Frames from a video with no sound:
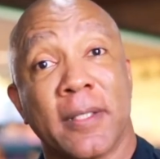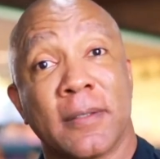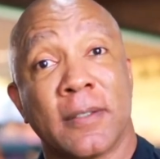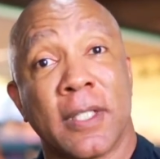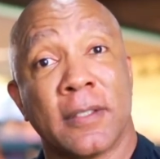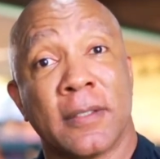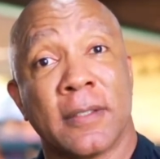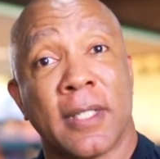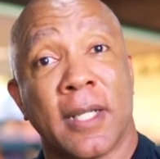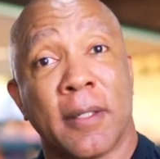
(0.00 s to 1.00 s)
and
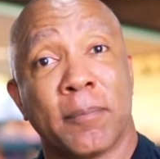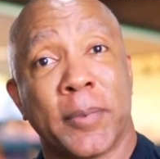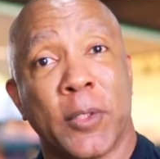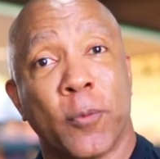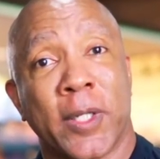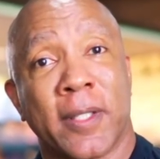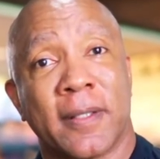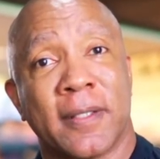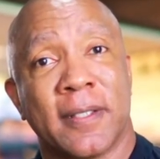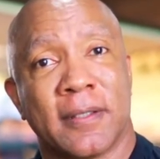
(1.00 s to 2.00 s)
be with